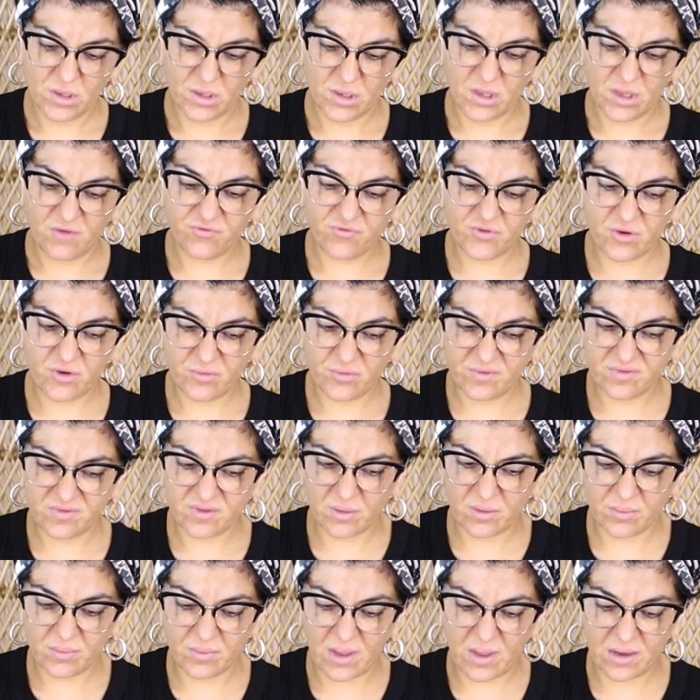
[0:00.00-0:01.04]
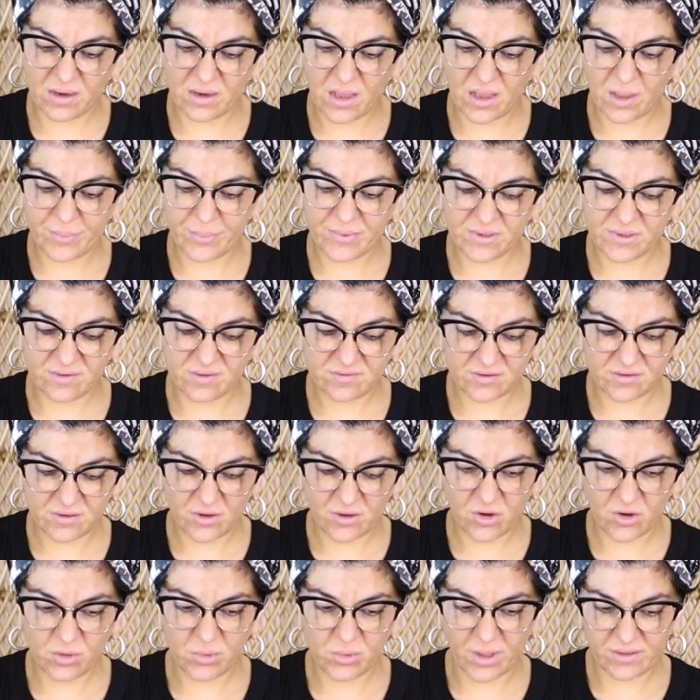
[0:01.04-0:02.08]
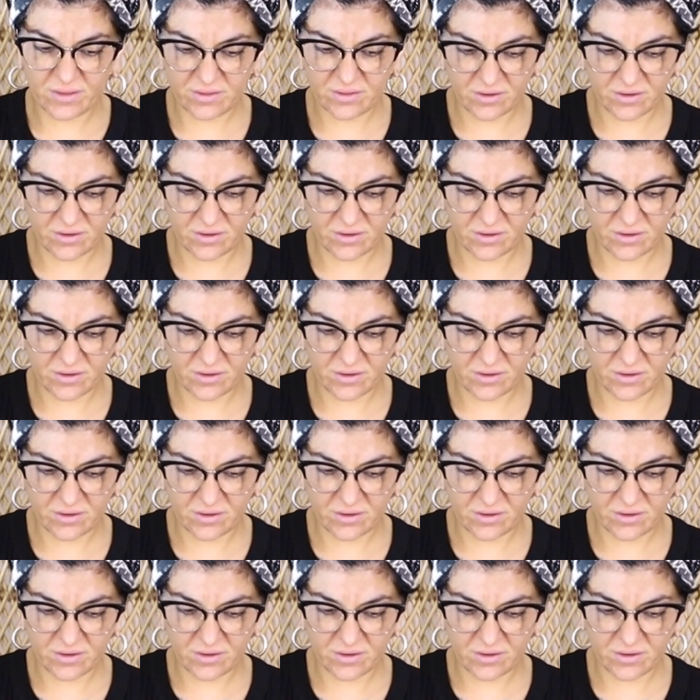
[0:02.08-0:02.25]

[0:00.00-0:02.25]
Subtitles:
If there is some unhappiness at home, like